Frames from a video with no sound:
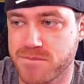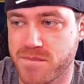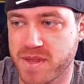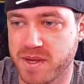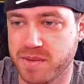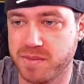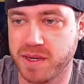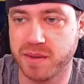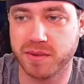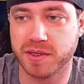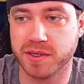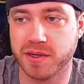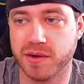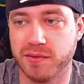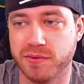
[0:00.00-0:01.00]
Being able
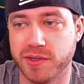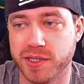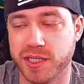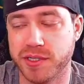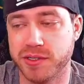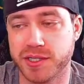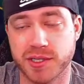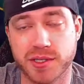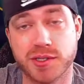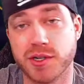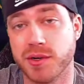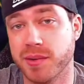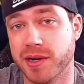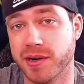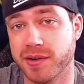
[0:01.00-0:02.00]
to reduce the turn
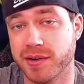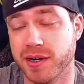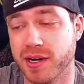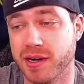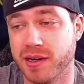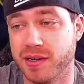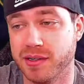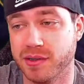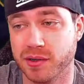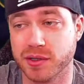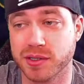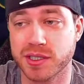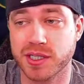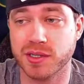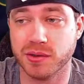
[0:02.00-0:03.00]
meter
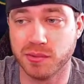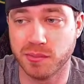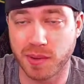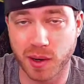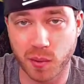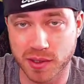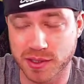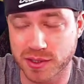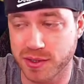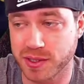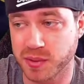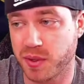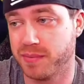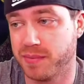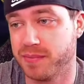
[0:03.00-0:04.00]
skill by 1 turn as
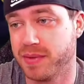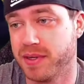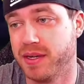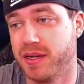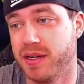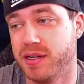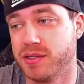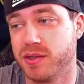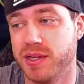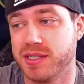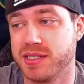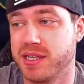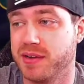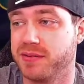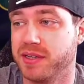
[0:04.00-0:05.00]
well. So this
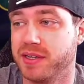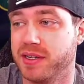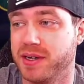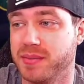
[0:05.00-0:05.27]
definitely helps